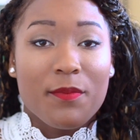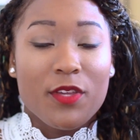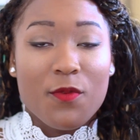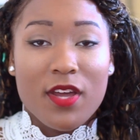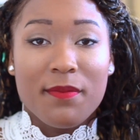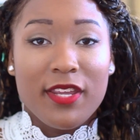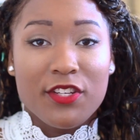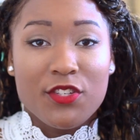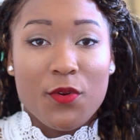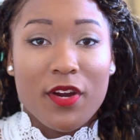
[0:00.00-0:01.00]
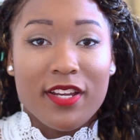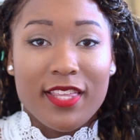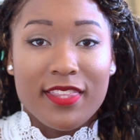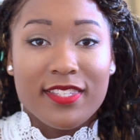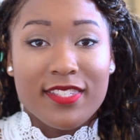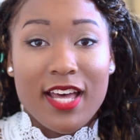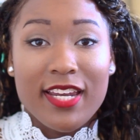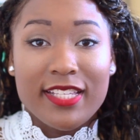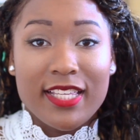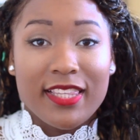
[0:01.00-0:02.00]
You want to make sure that the sun
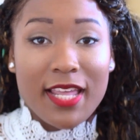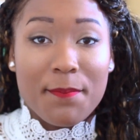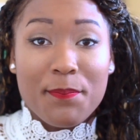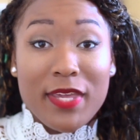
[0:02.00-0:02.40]
isn't like